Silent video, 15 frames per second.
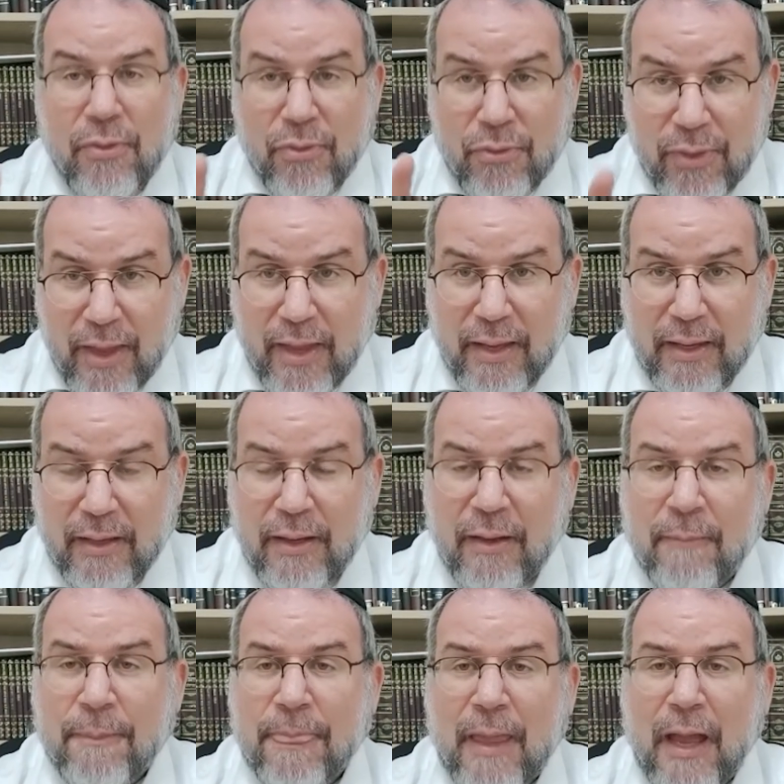
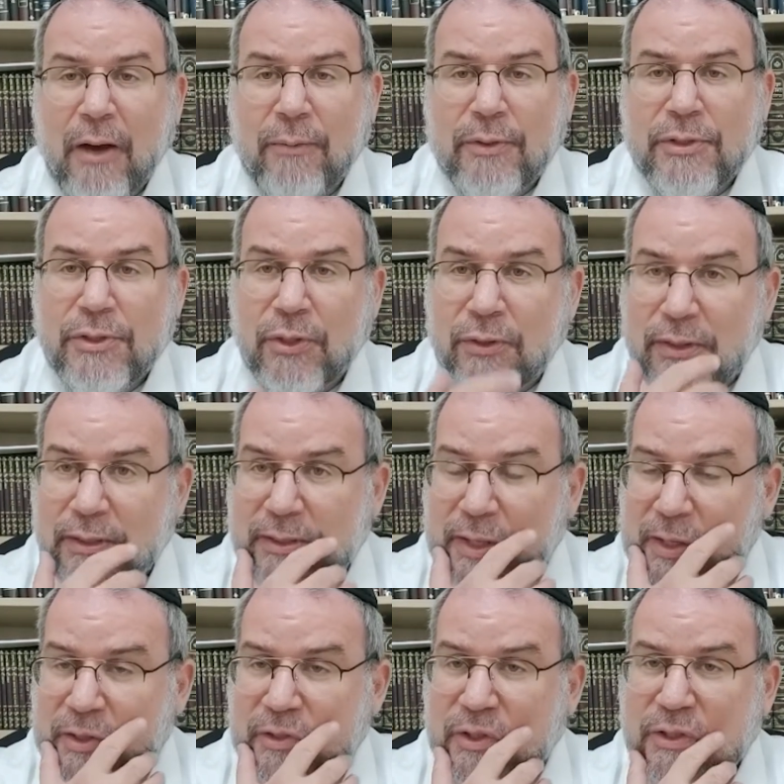Then our journey to
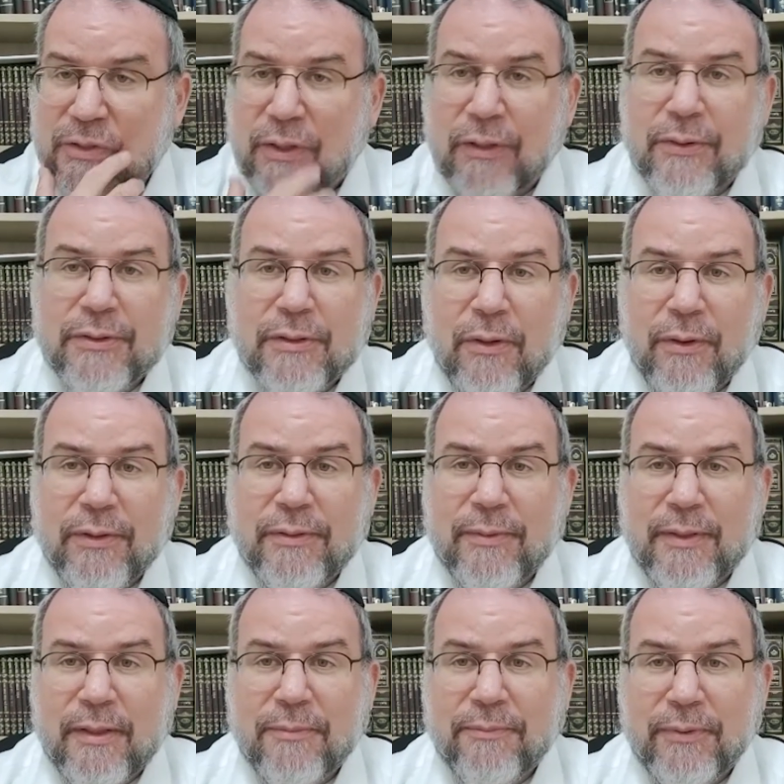Eretz Yisrael is going to
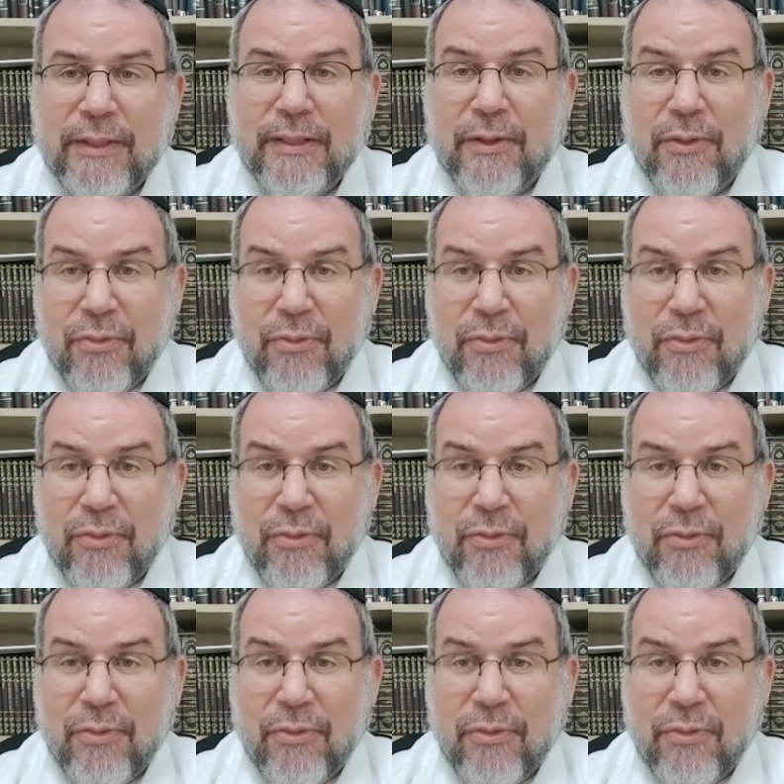be complete.